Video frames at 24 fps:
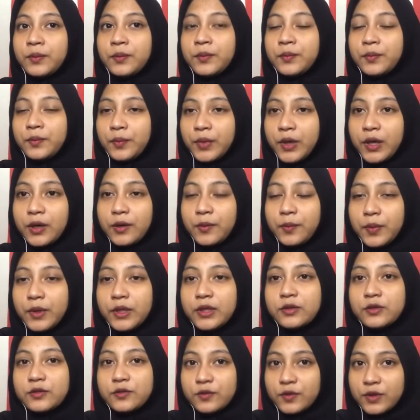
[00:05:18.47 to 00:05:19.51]

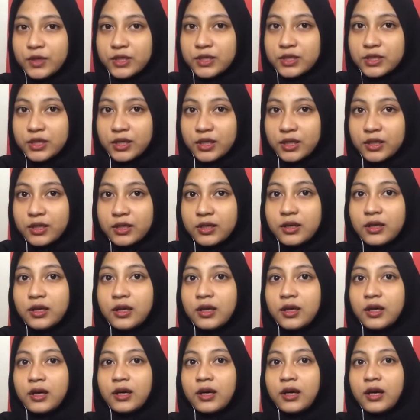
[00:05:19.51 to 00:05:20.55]
perpetration
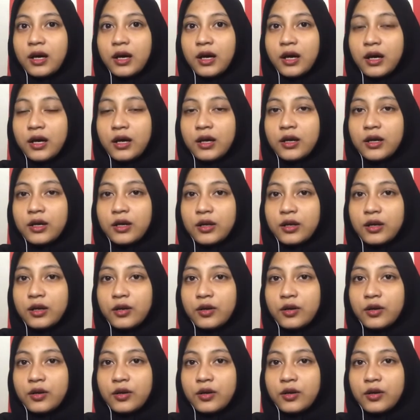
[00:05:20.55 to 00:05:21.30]
are